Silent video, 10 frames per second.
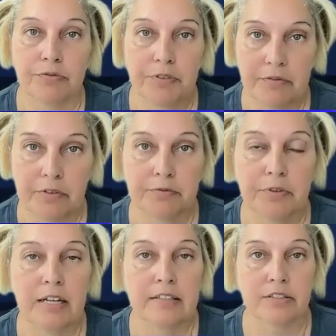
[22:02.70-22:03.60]
favorite
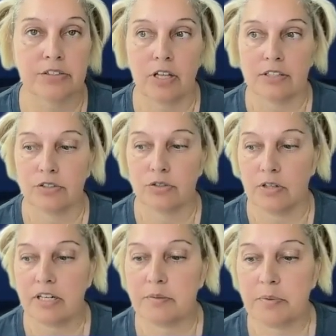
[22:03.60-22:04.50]
friends. There's lots of
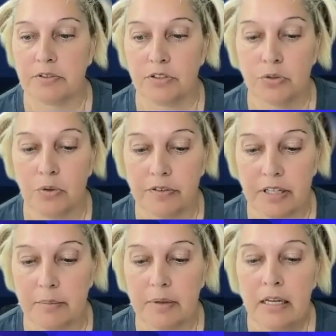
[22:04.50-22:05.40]
stories about the two of
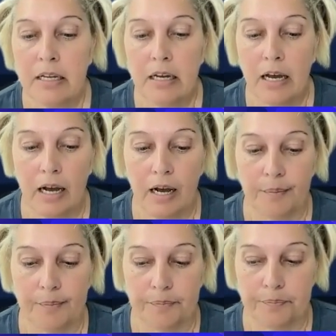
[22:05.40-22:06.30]
them,
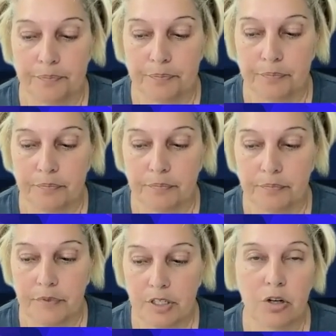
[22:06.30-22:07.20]

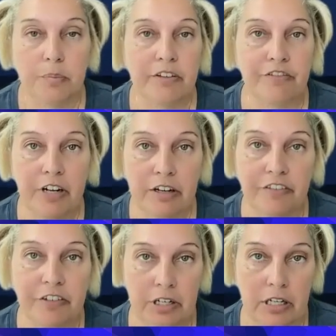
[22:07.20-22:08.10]
you know, being very,
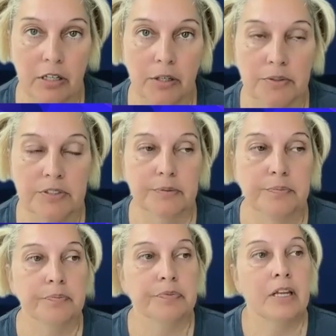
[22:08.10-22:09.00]
very close.
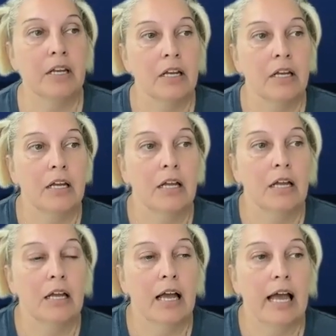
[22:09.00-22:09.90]

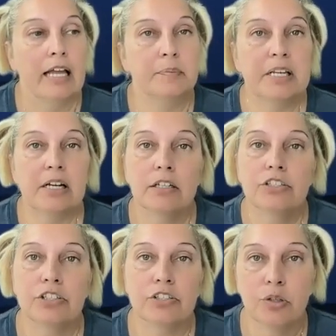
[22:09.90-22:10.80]
And because
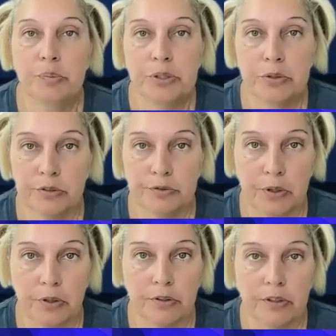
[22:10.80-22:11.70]
she's so
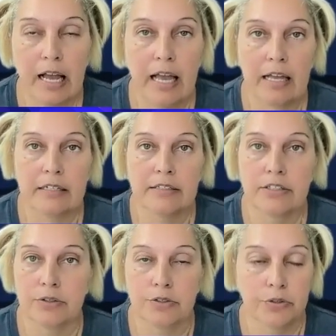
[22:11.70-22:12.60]
beautiful and,
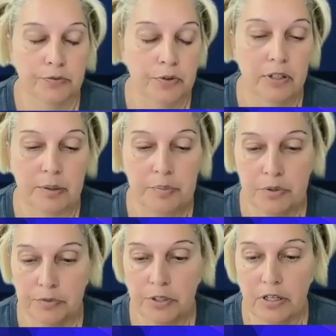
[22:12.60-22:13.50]
you know, youthful and
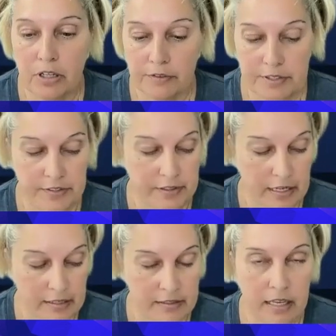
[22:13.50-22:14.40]
beautiful and all of these
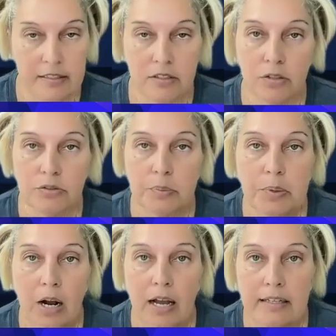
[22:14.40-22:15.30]
things, it's no
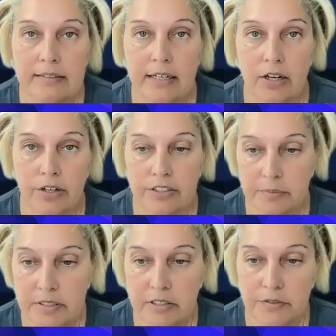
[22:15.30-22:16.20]
surprise that
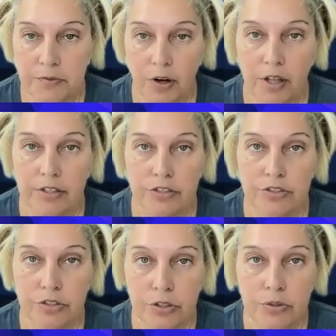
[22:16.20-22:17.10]
Artemis's father,
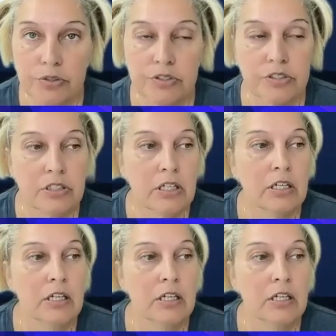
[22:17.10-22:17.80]
Zeus,